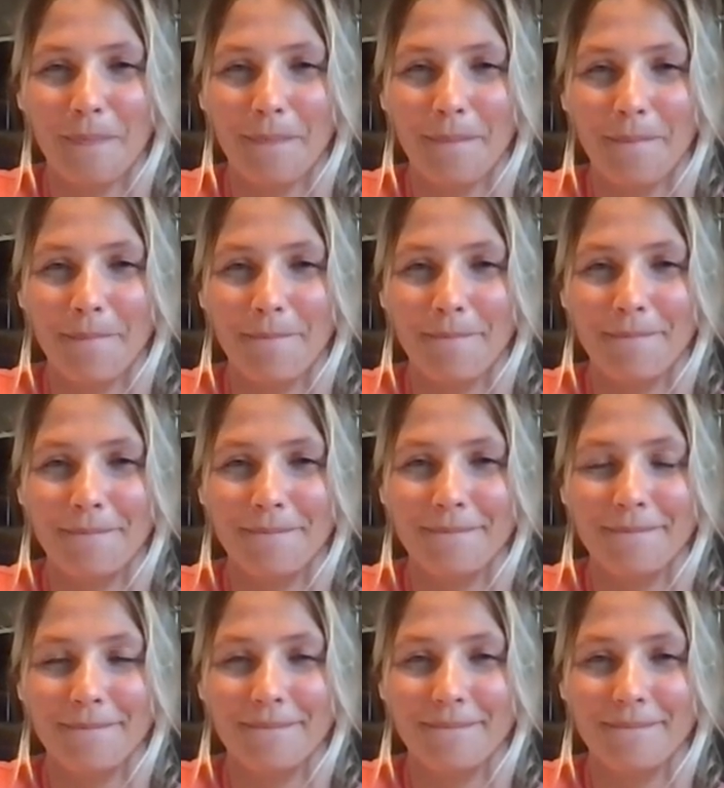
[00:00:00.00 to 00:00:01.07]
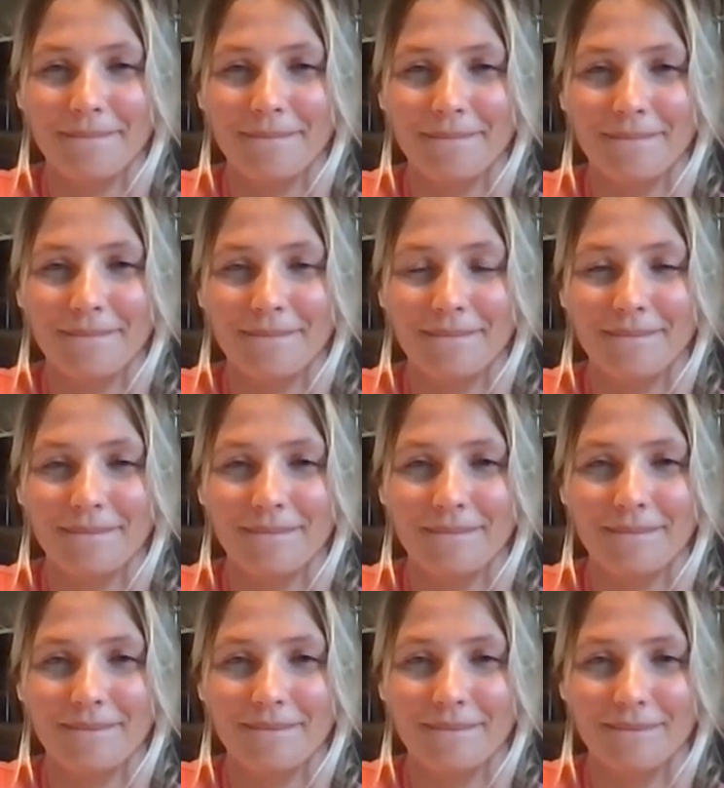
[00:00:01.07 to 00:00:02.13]

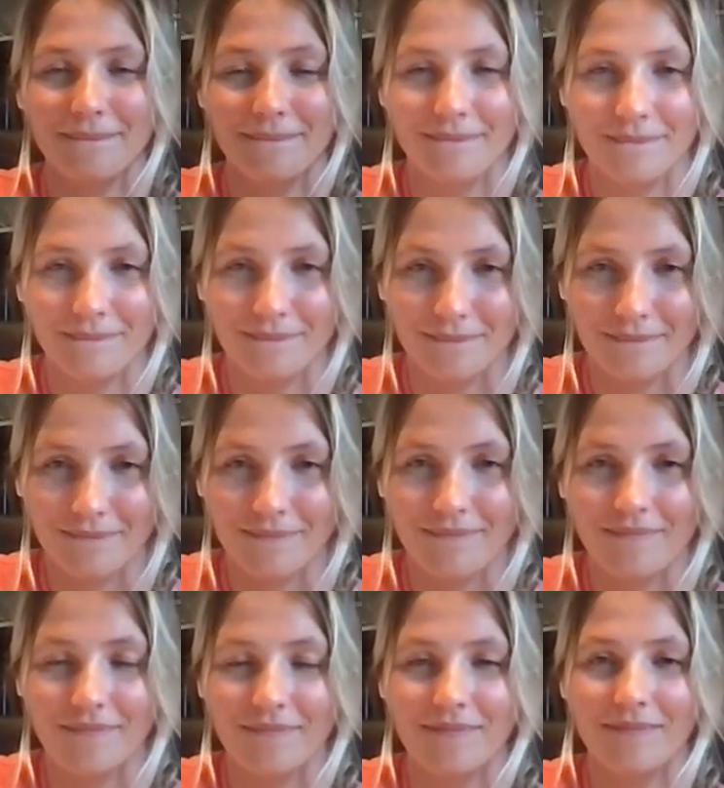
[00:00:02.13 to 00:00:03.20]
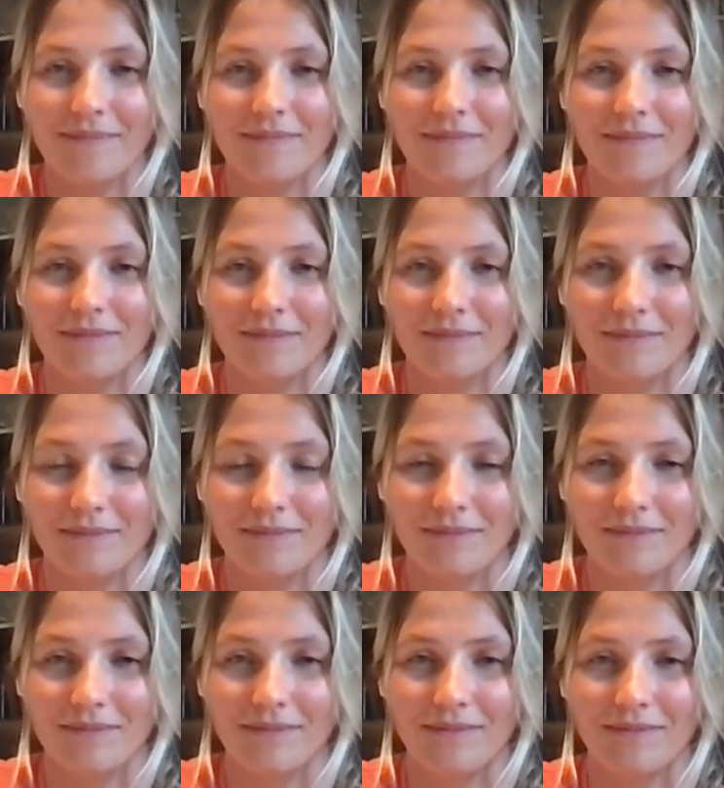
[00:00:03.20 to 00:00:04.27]

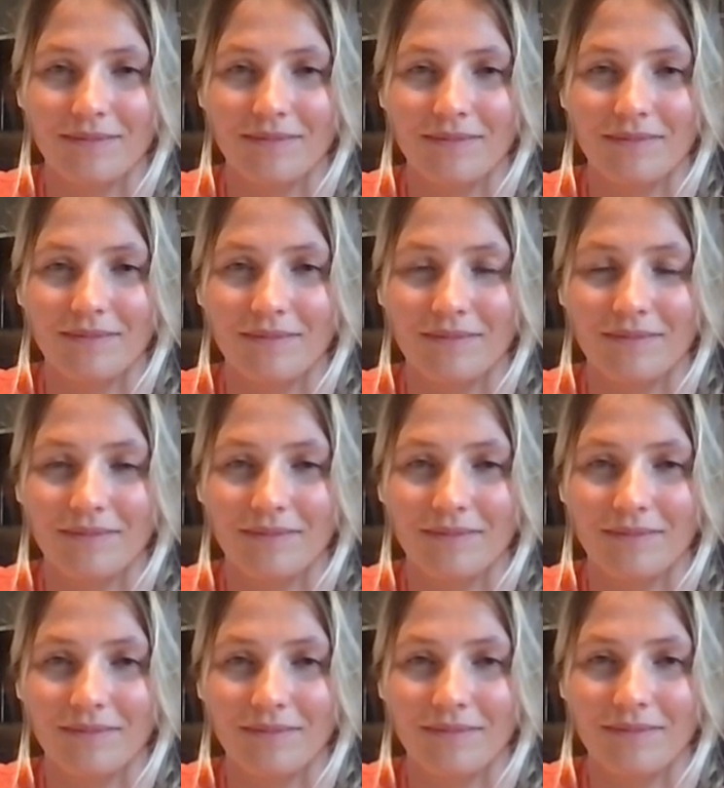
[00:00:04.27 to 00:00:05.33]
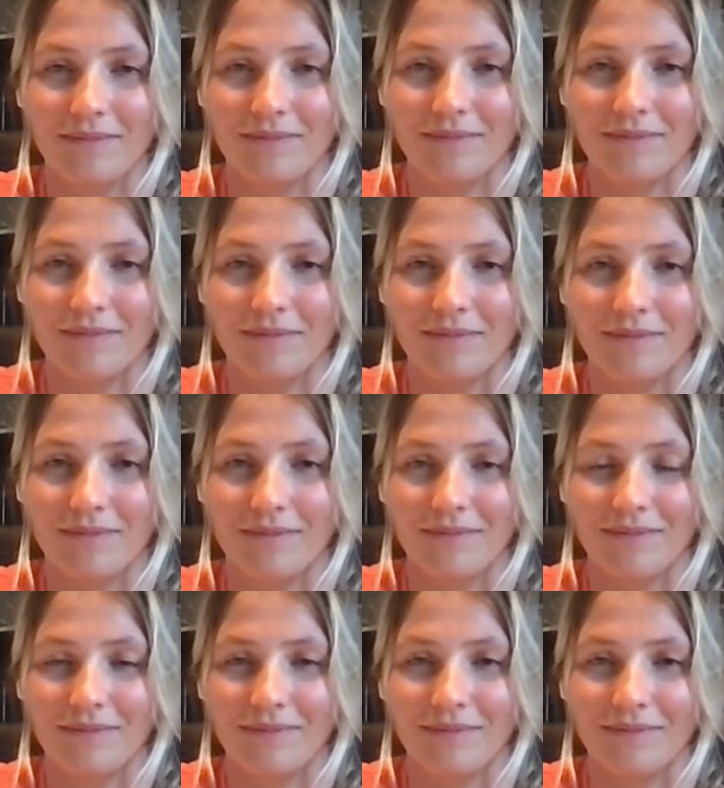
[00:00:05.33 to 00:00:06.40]

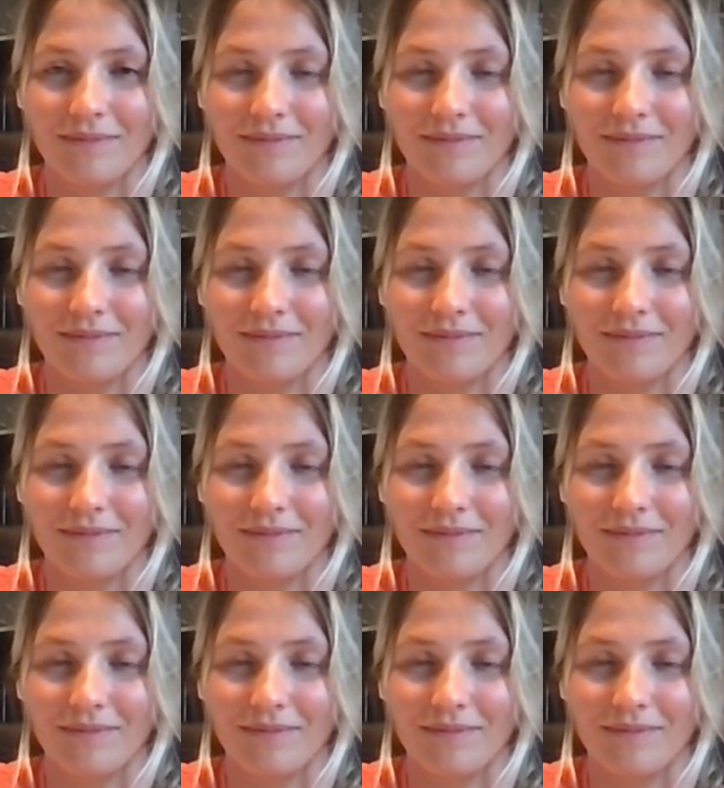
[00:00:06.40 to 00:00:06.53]
This person isn't speaking.